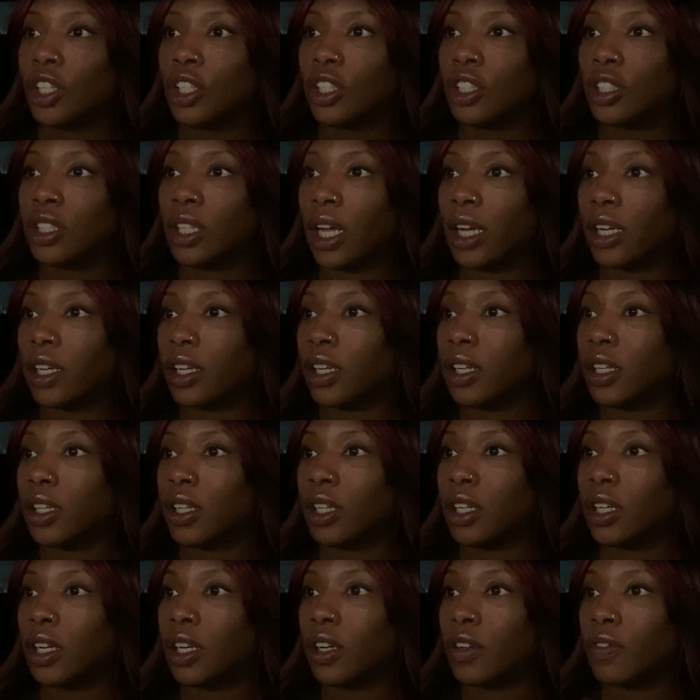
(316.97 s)
like,
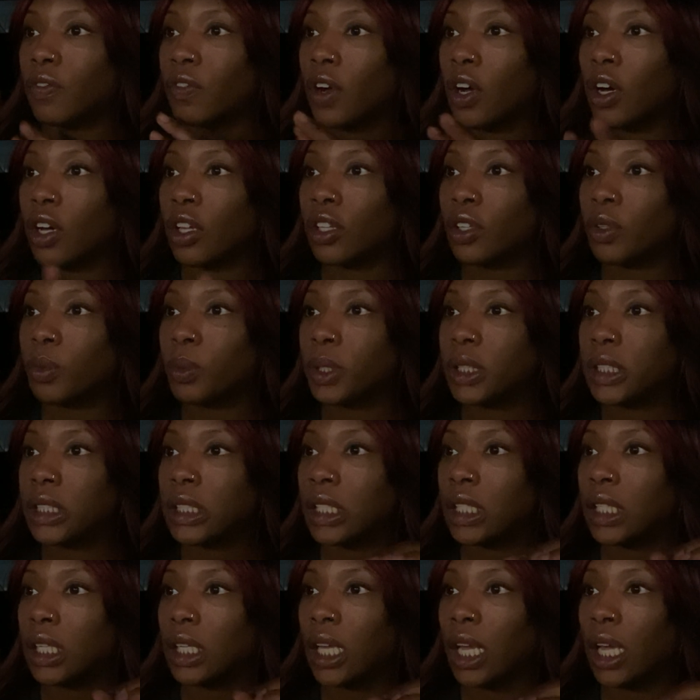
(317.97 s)
her father was
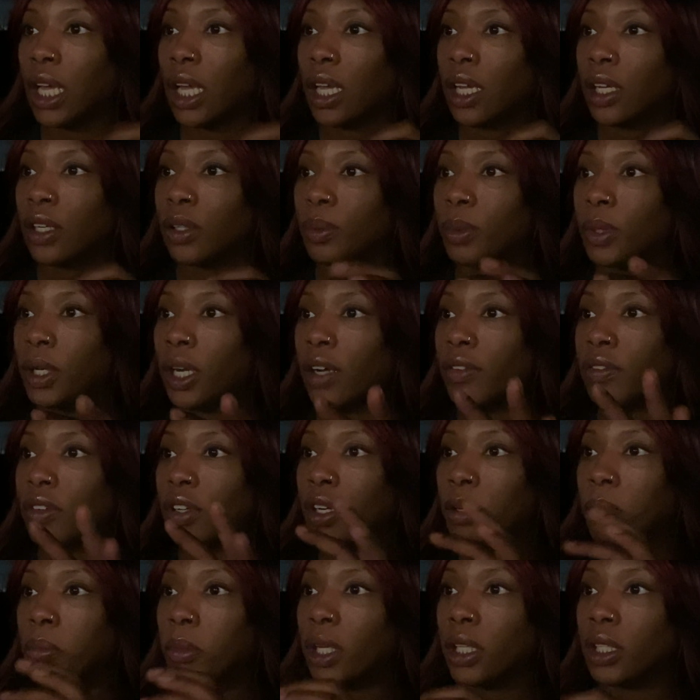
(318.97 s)
in a gang or whatever,
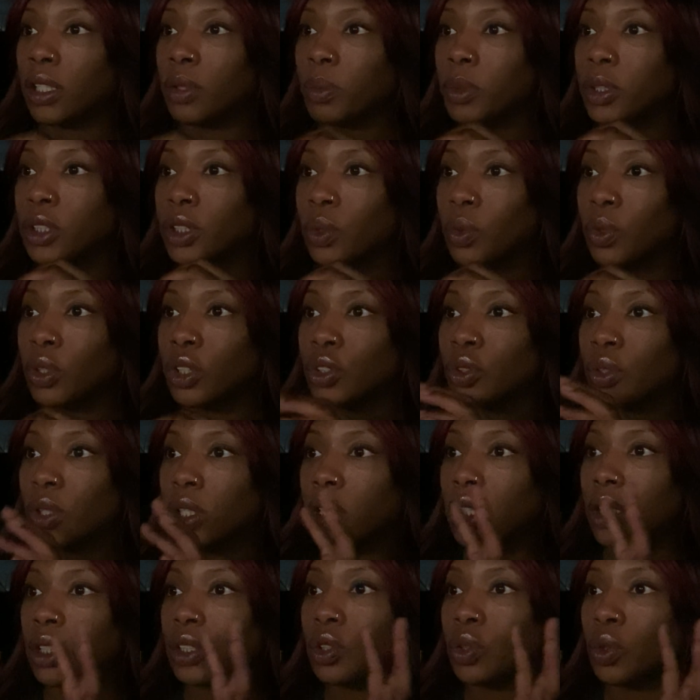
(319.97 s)
her mother was on
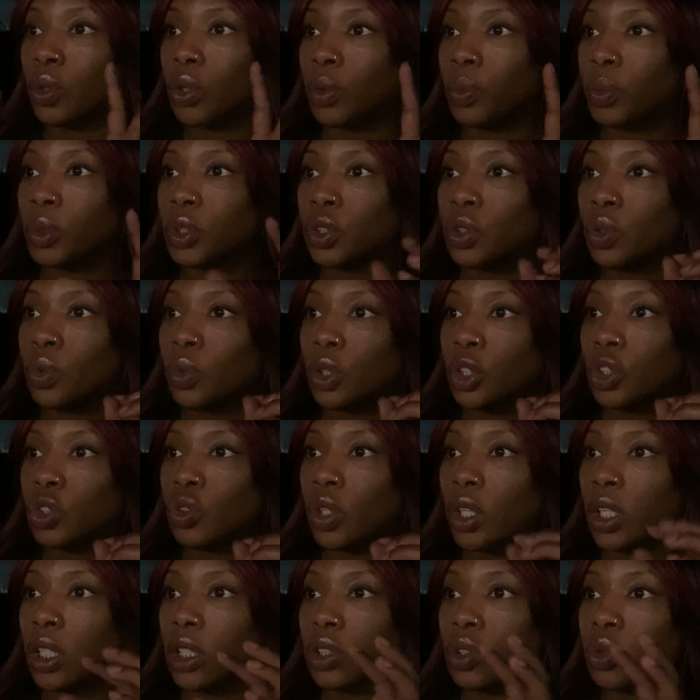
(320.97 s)
drugs or was doing
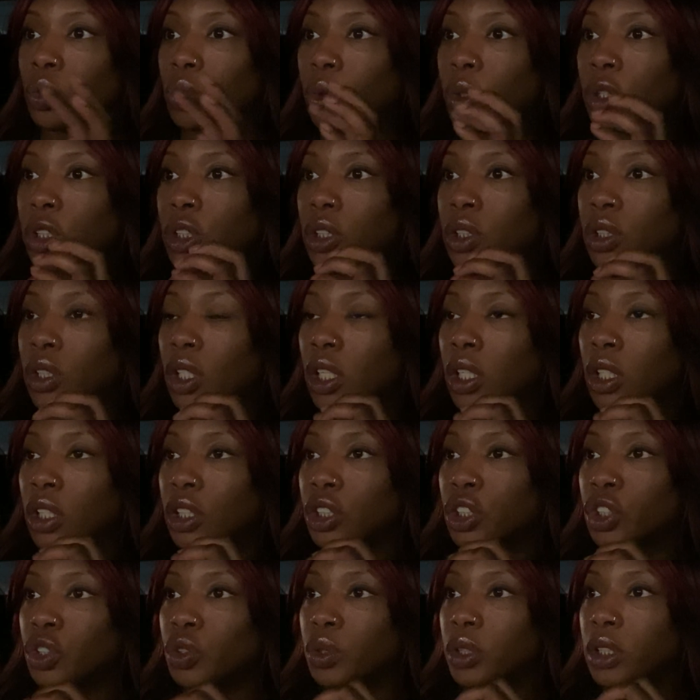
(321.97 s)
drugs or was in the
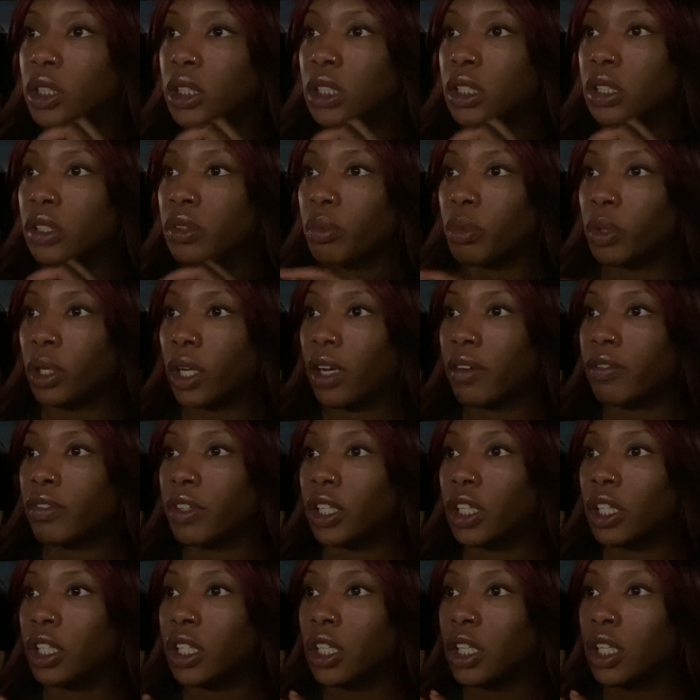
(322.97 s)
streets or
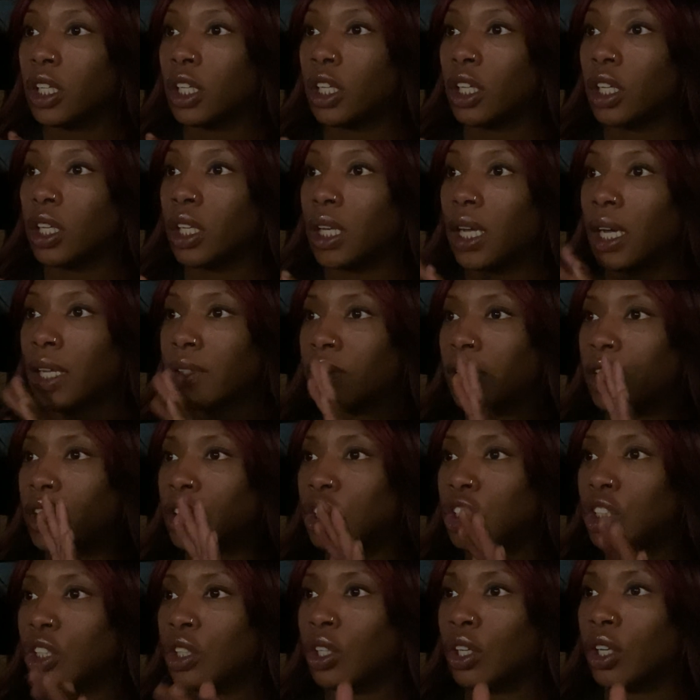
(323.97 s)
whatever. I think
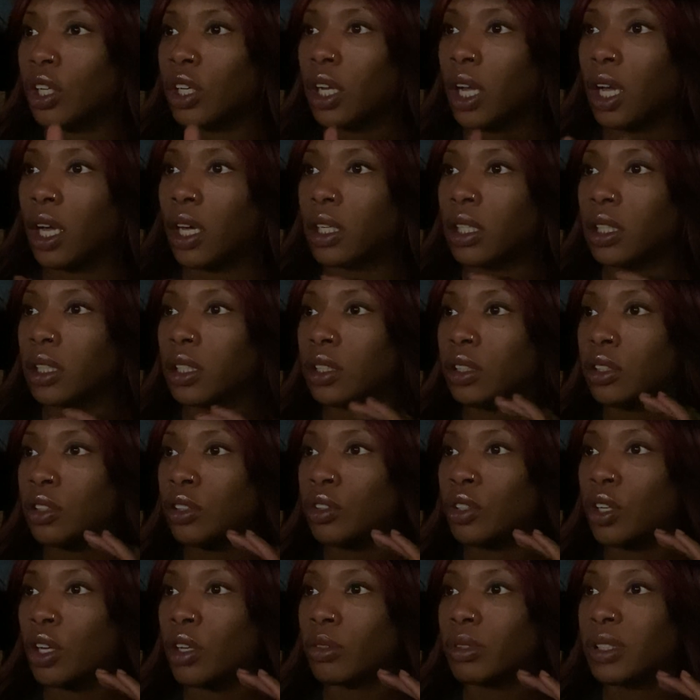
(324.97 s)
she learned how
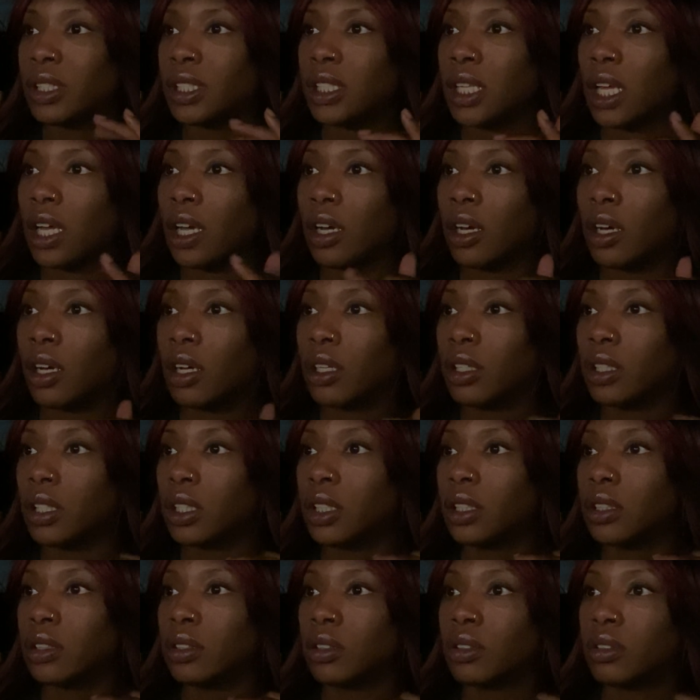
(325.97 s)
to, sell
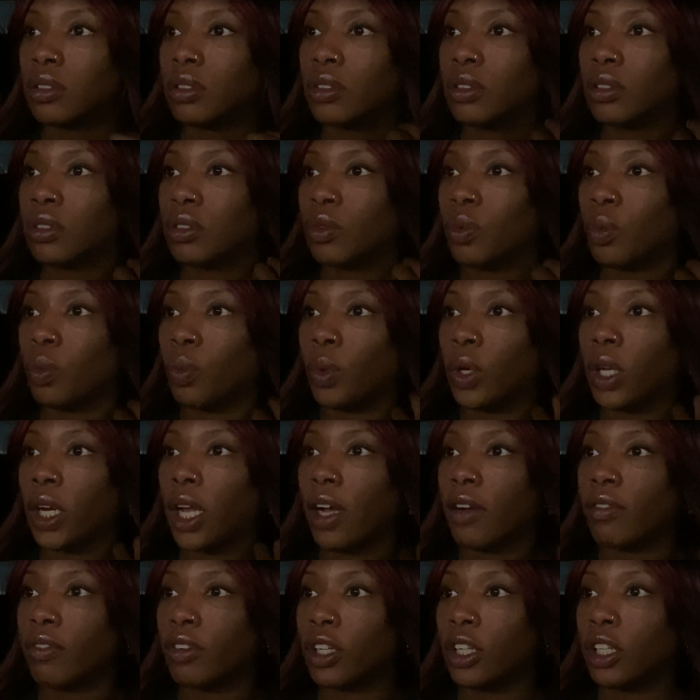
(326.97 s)
and
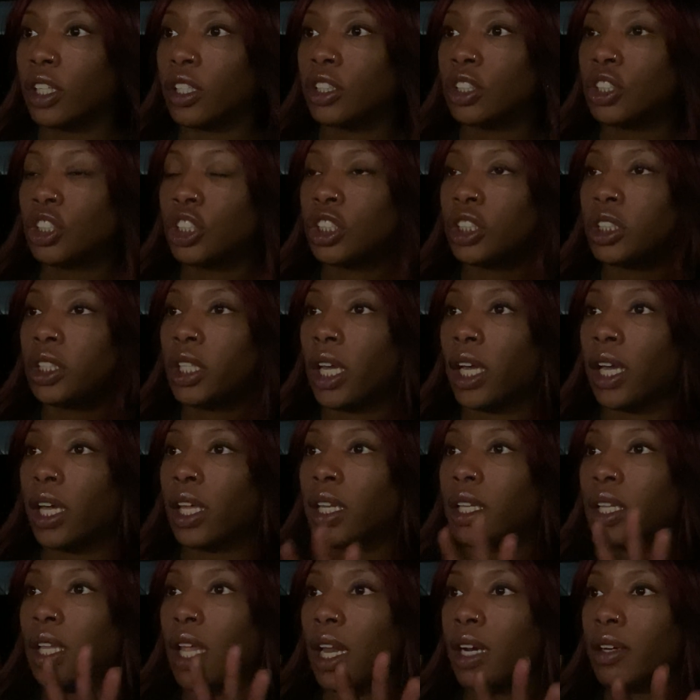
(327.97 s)
whatever. She had
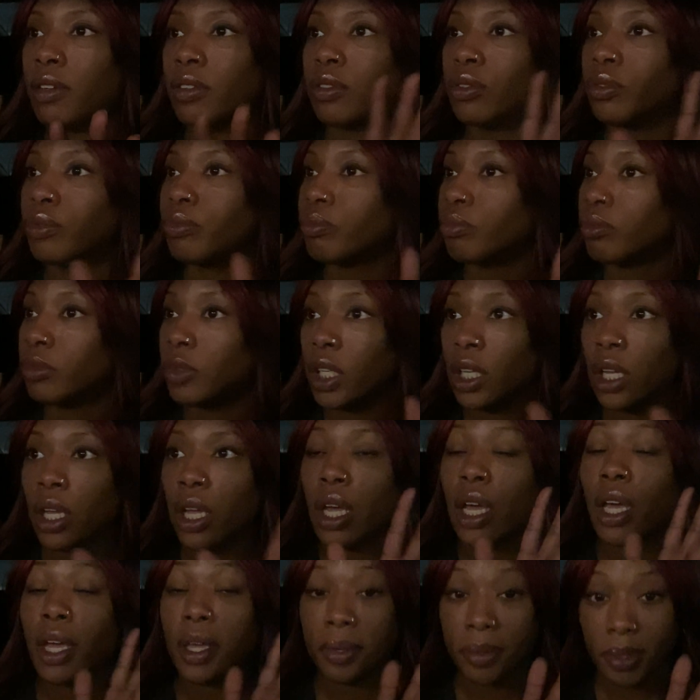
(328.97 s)

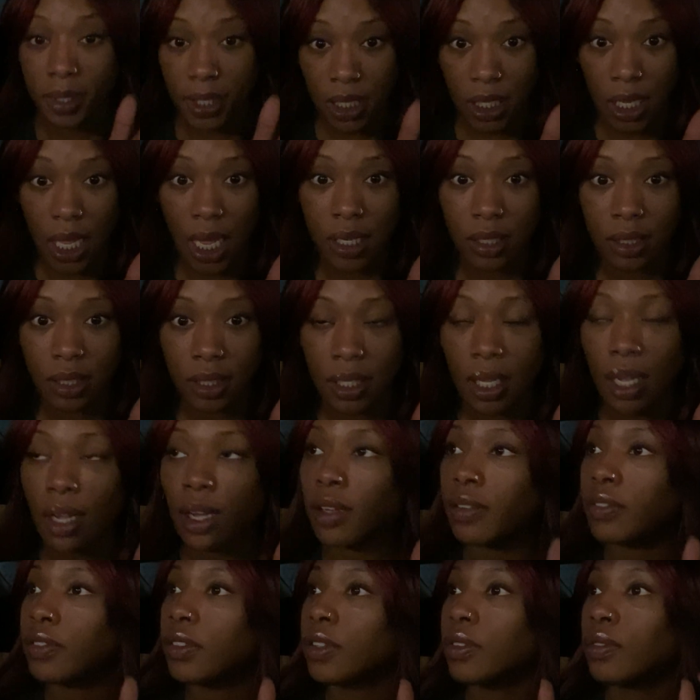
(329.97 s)
it was a lot of
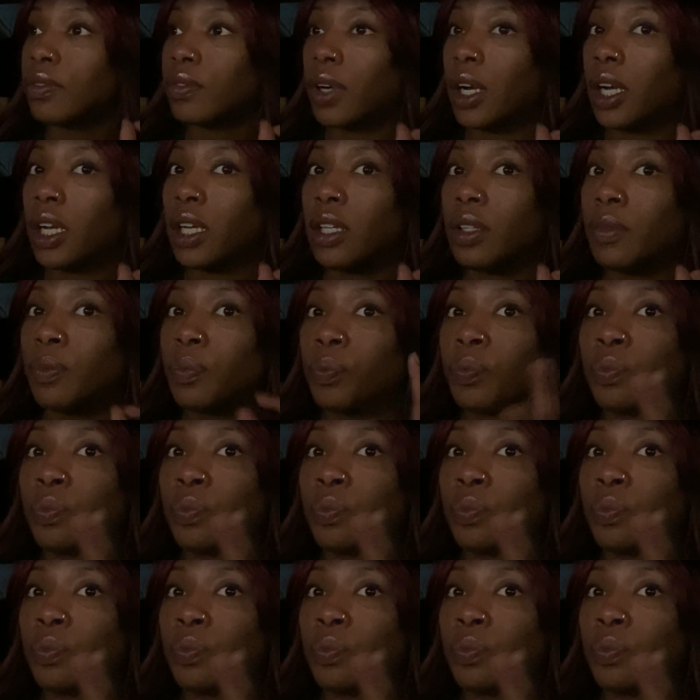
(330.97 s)
stuff, right?